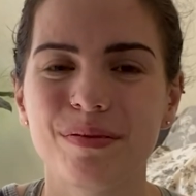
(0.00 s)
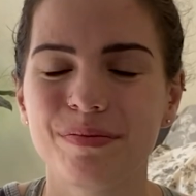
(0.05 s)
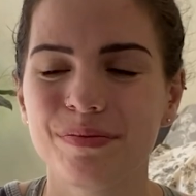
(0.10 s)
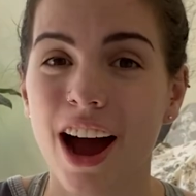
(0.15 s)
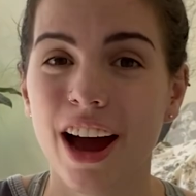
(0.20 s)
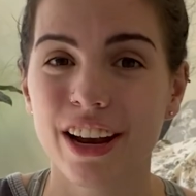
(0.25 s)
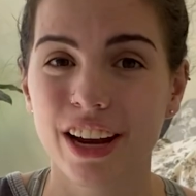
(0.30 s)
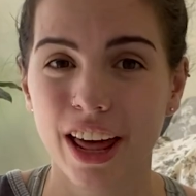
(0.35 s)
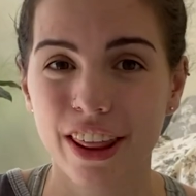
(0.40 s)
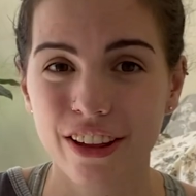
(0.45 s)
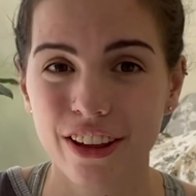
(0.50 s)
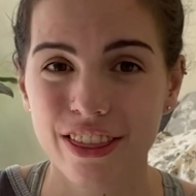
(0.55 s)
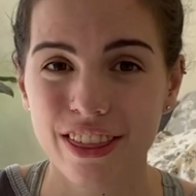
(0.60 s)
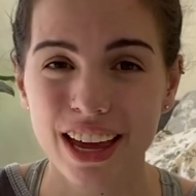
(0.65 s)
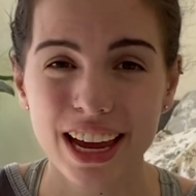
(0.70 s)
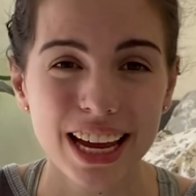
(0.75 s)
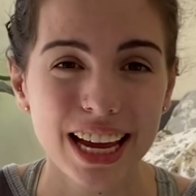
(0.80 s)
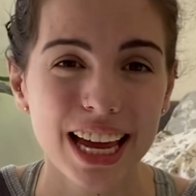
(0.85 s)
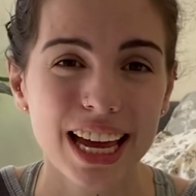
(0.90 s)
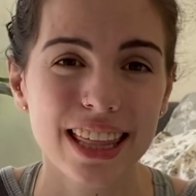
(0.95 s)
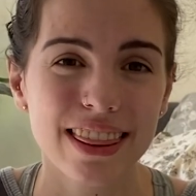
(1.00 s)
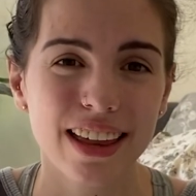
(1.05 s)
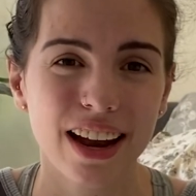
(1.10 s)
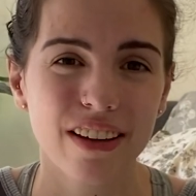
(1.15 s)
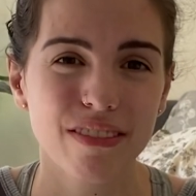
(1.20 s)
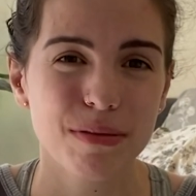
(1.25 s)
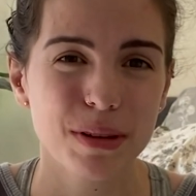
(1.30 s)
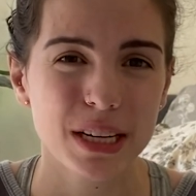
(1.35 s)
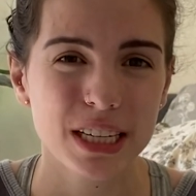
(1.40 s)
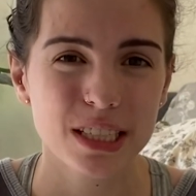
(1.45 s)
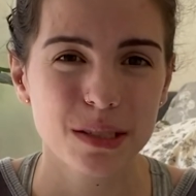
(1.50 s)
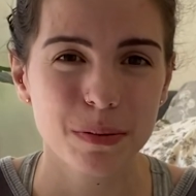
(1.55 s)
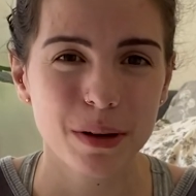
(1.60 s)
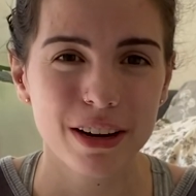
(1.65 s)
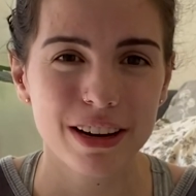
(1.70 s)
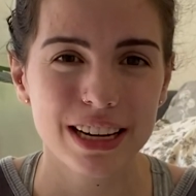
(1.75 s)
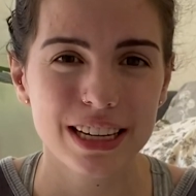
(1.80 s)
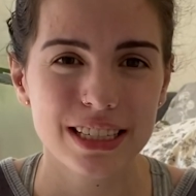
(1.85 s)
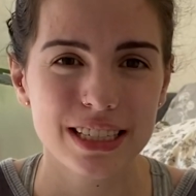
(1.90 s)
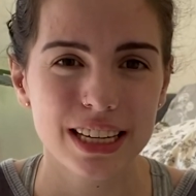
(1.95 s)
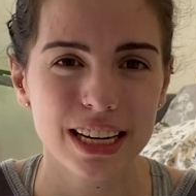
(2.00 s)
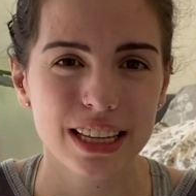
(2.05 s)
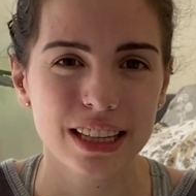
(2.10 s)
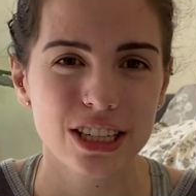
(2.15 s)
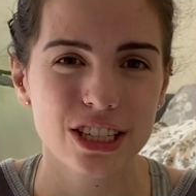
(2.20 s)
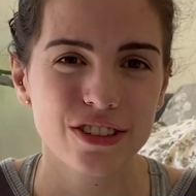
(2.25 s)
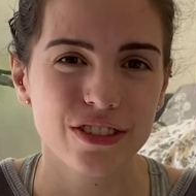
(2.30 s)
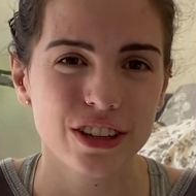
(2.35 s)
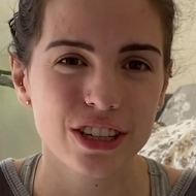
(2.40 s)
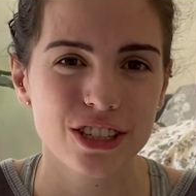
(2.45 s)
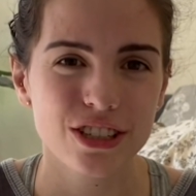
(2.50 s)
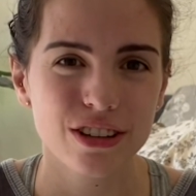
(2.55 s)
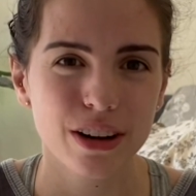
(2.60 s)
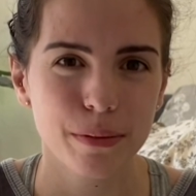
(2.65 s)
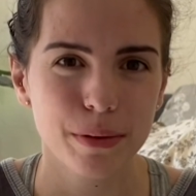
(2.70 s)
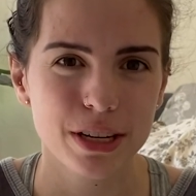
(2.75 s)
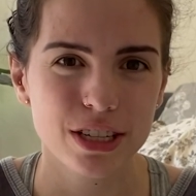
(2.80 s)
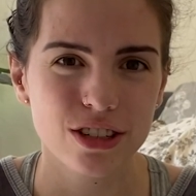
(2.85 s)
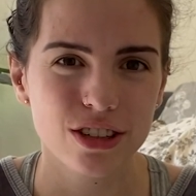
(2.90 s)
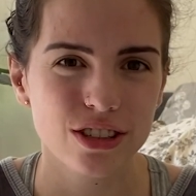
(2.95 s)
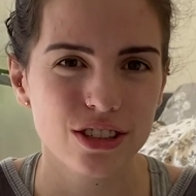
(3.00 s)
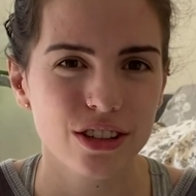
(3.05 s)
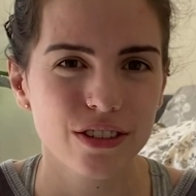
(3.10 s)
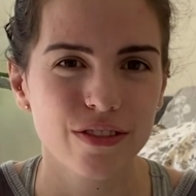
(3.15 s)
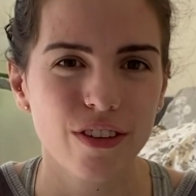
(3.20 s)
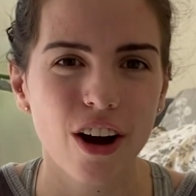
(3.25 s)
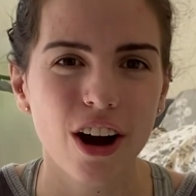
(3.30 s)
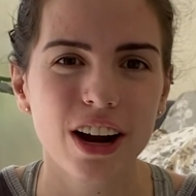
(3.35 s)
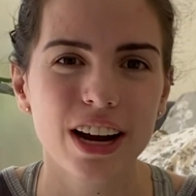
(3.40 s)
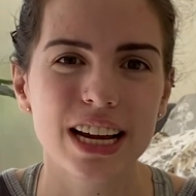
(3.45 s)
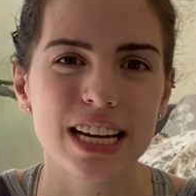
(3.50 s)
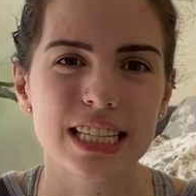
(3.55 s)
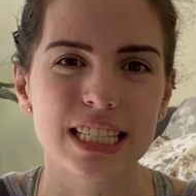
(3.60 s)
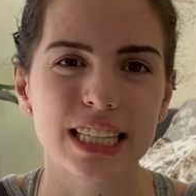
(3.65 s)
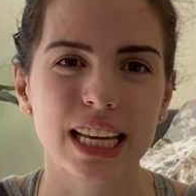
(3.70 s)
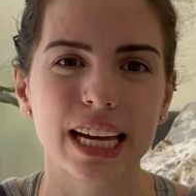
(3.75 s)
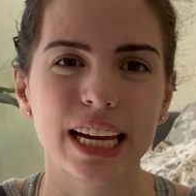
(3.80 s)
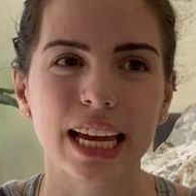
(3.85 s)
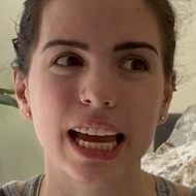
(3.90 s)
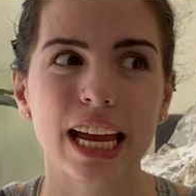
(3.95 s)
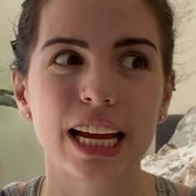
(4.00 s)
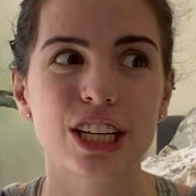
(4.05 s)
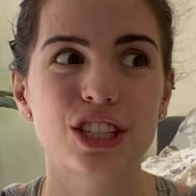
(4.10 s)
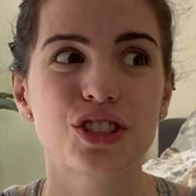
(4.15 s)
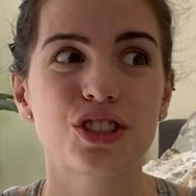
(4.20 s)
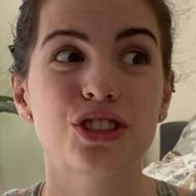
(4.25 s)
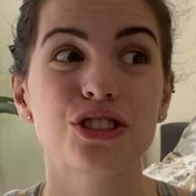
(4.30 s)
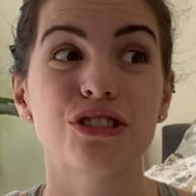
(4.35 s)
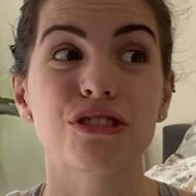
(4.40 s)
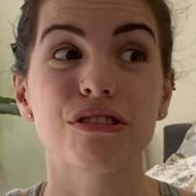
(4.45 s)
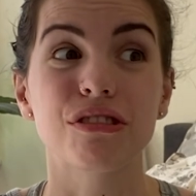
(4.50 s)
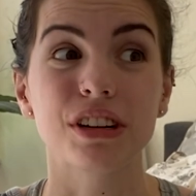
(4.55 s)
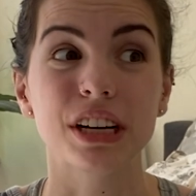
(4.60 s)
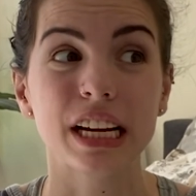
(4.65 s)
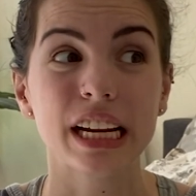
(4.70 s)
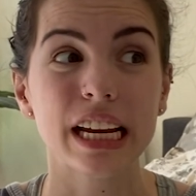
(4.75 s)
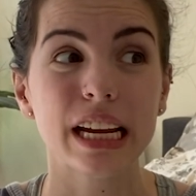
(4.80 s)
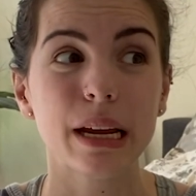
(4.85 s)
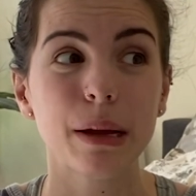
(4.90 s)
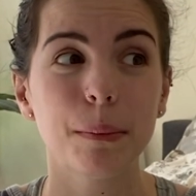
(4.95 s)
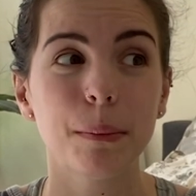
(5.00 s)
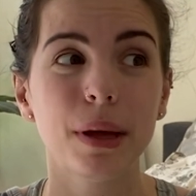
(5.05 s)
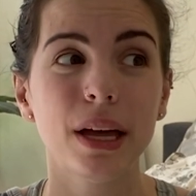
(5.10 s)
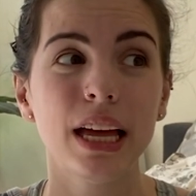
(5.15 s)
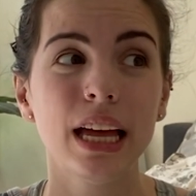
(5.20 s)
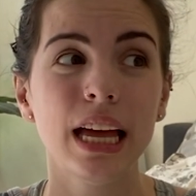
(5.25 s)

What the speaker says: Another thing that I've been experiencing this first trimester so far is like extreme